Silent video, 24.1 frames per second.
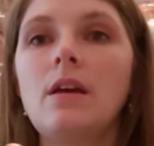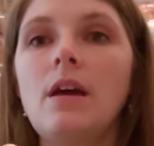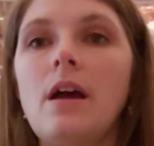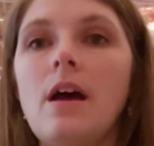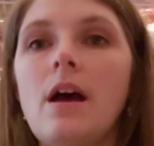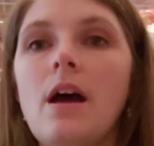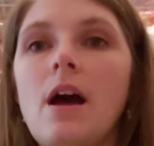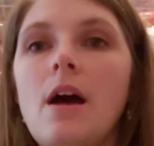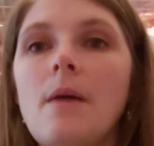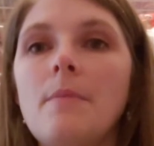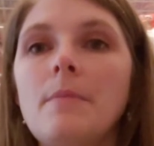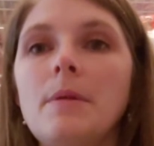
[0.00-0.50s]

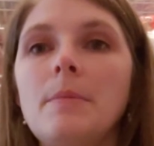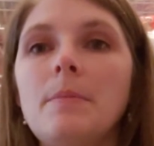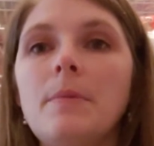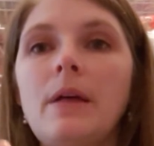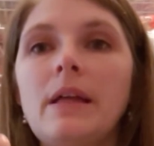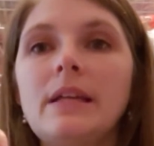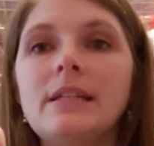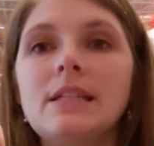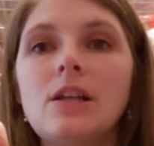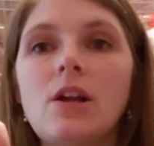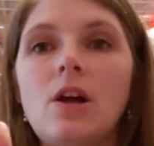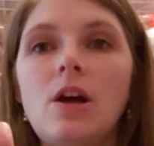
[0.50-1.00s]
You
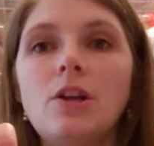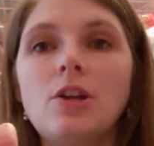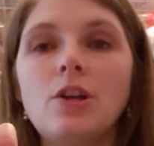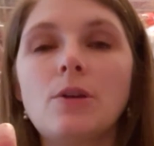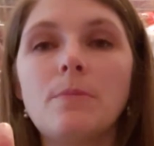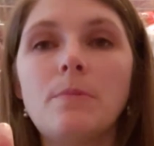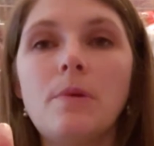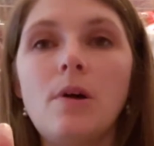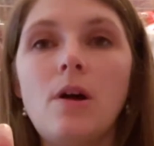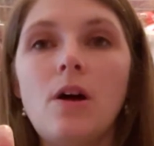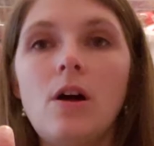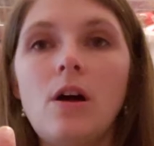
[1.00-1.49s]
place it on
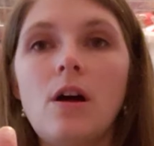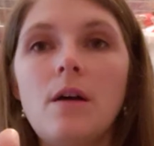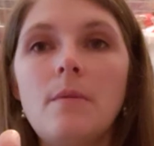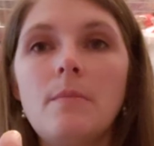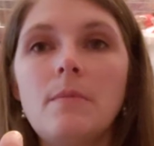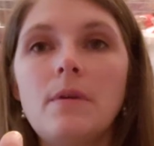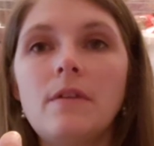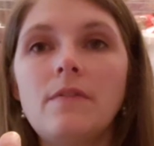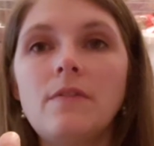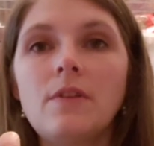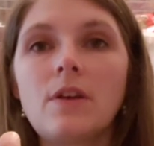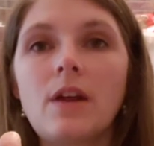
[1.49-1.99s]
your
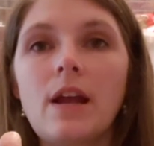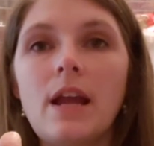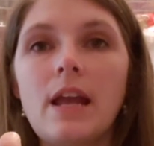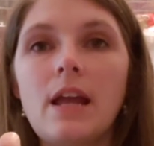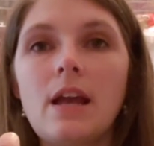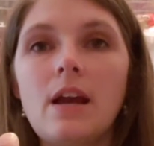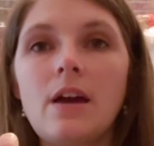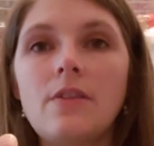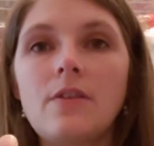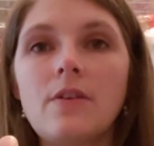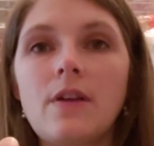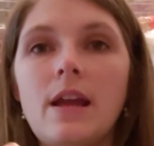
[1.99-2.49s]
palm of your
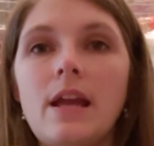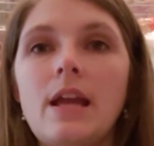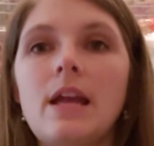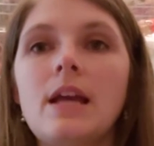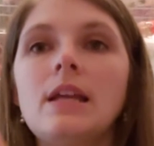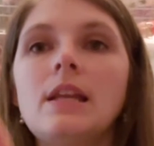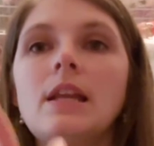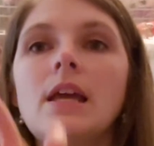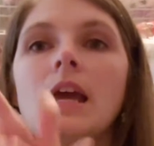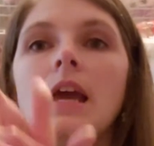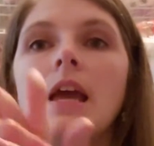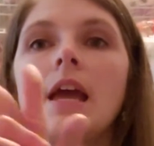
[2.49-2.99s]
other
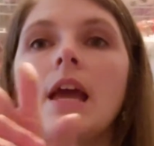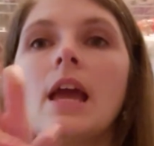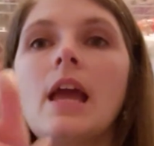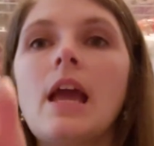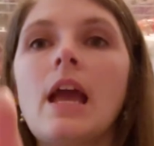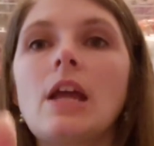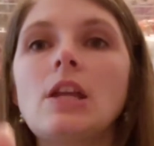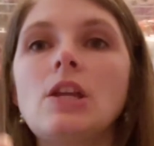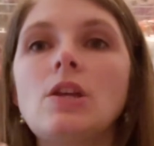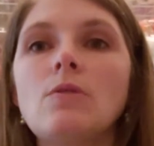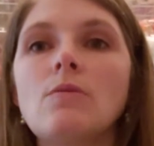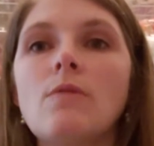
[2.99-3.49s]
hand,
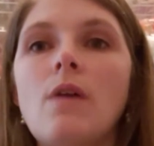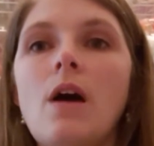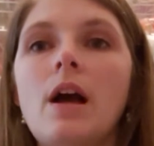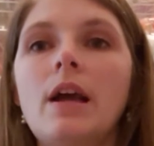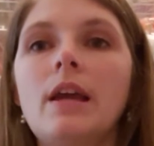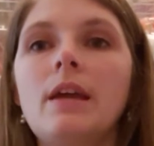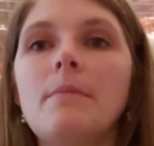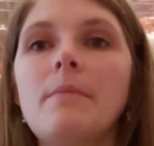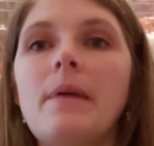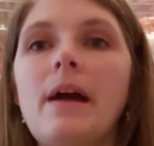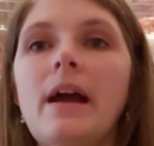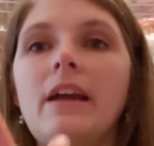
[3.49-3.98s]
and you
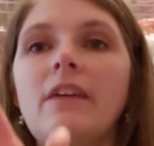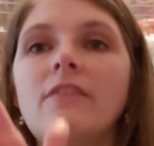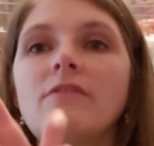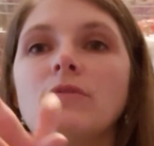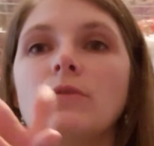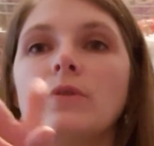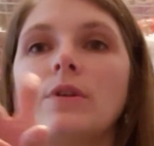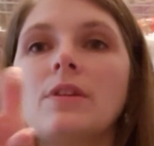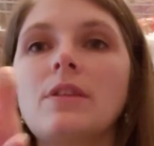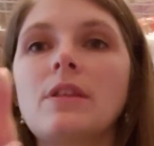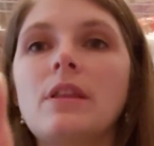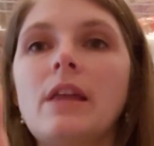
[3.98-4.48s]
rock it back and
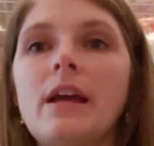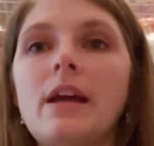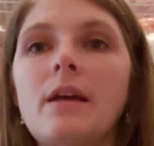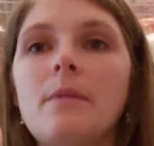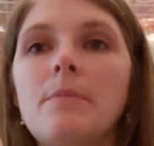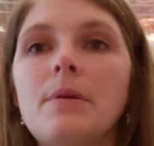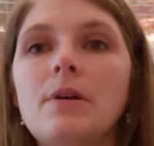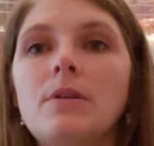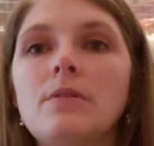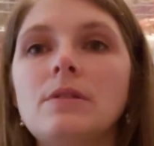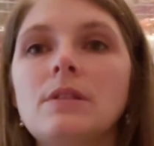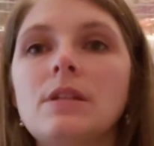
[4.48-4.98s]
forth like a
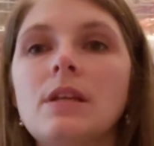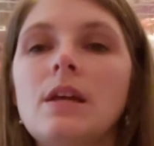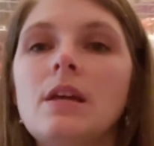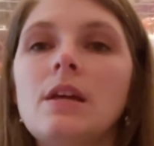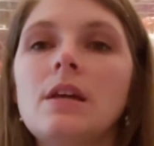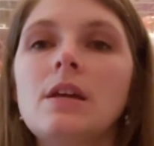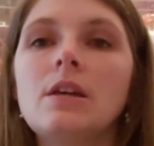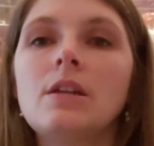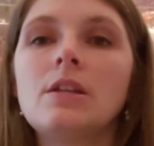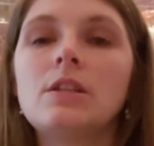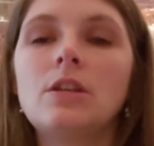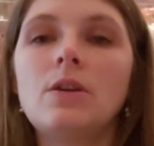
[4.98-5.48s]
boat.
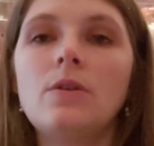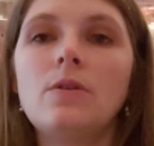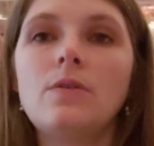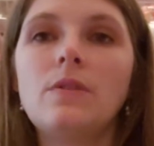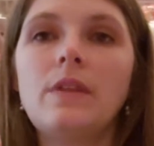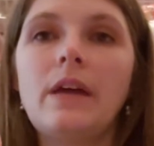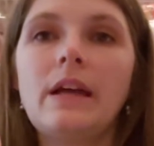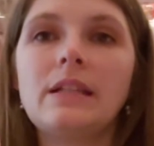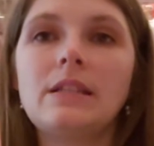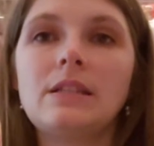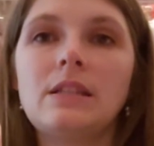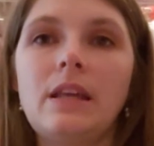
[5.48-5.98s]
So
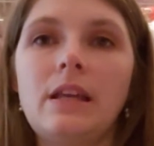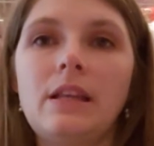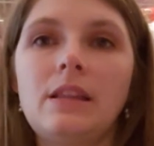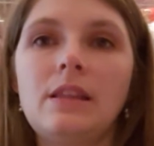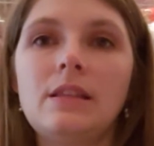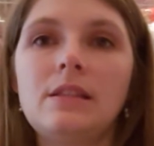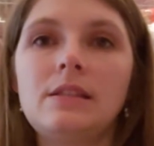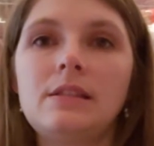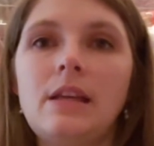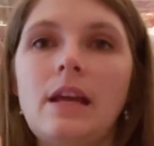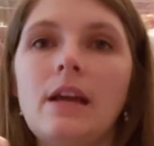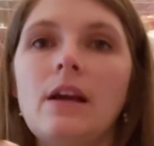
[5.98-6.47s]
that's like
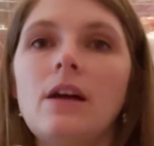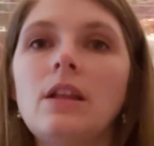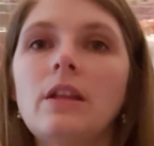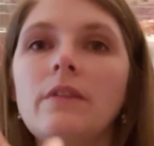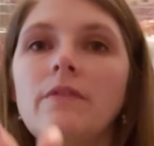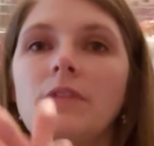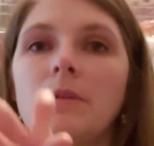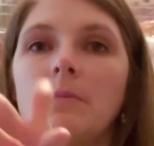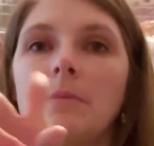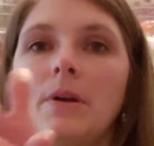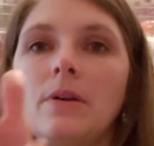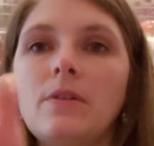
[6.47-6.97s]
the sail
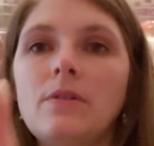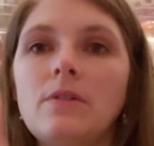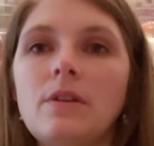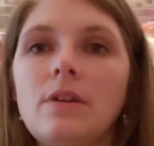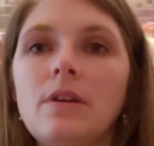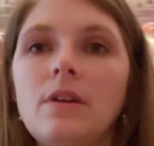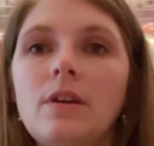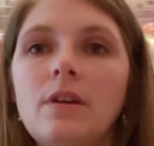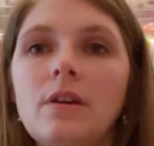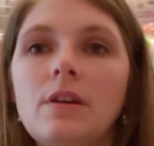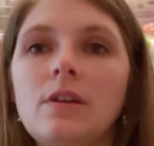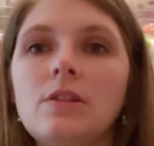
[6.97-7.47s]
of the boat.
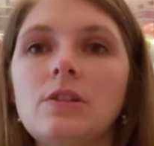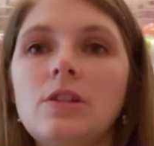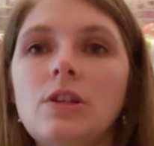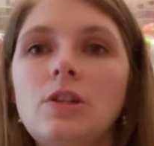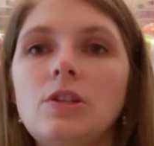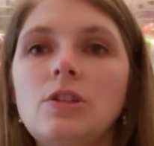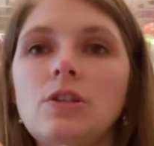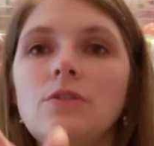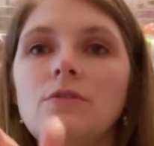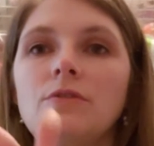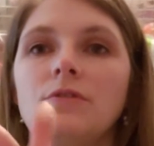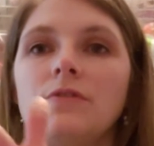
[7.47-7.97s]
So
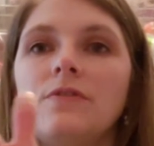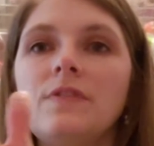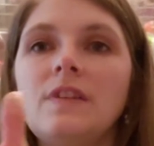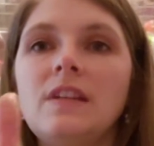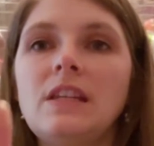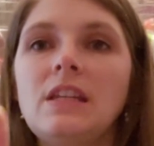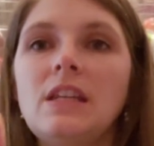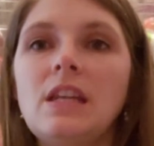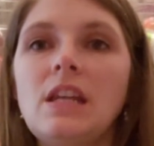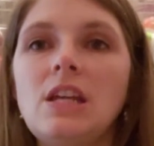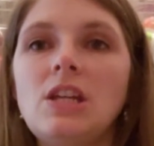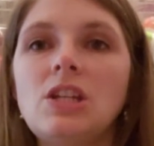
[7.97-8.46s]
you do
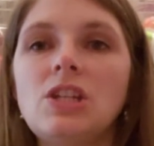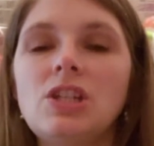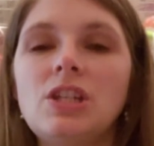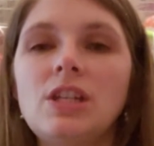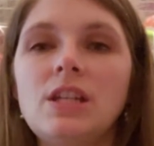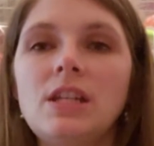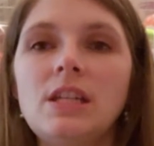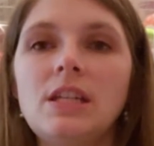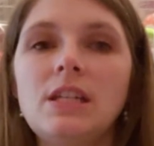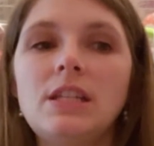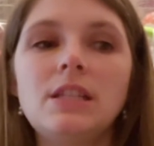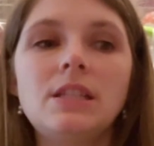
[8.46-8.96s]

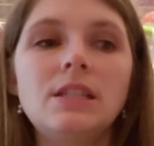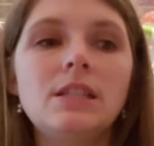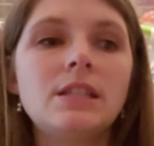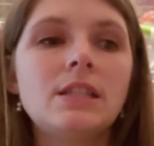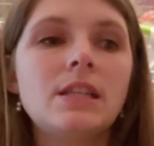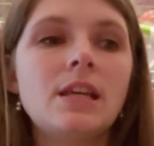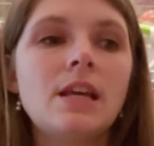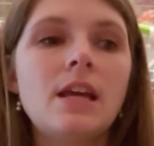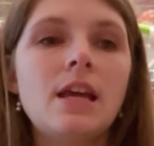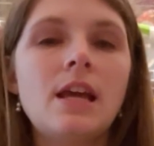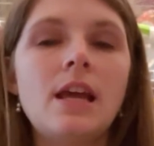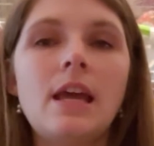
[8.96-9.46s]

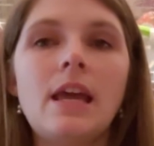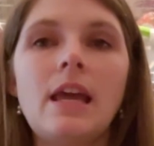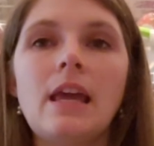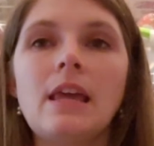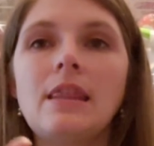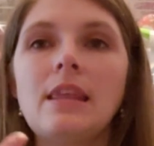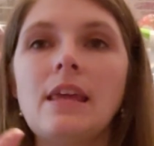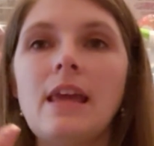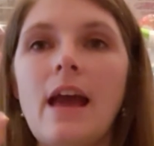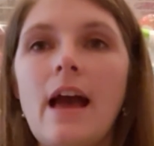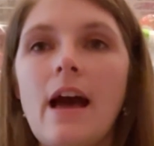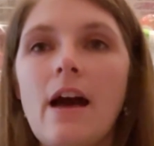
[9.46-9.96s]
Phoenicians
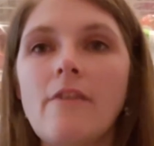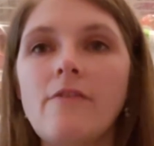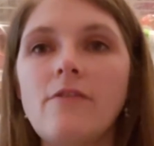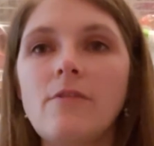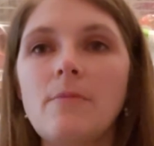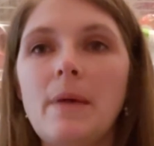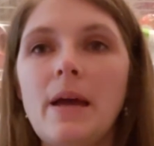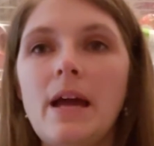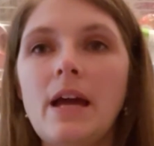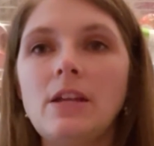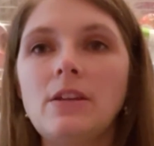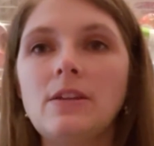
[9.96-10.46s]
in the
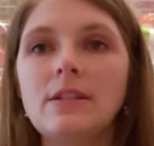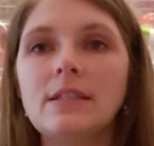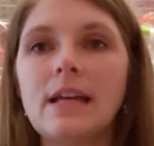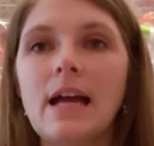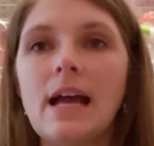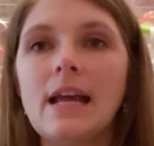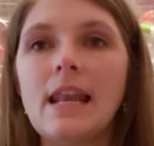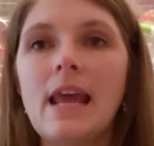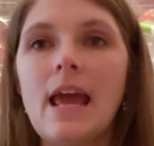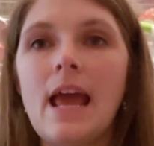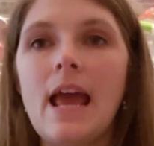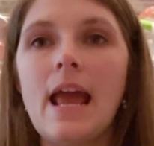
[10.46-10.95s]
alphabet. You
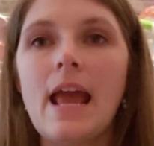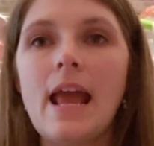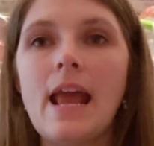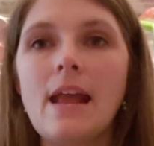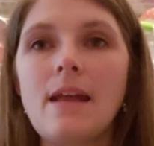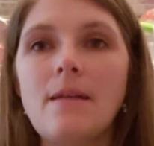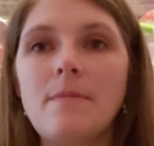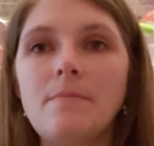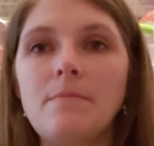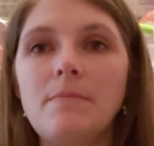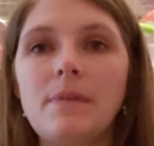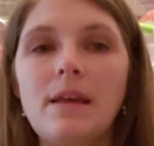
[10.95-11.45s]
sign
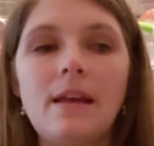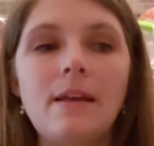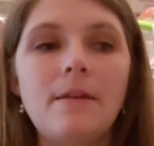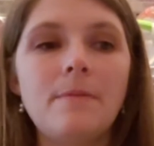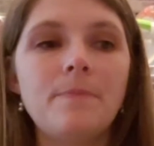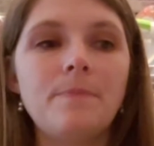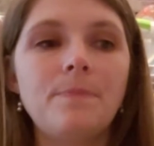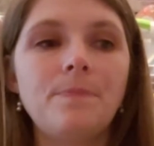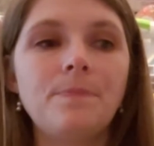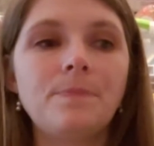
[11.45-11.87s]
A, B.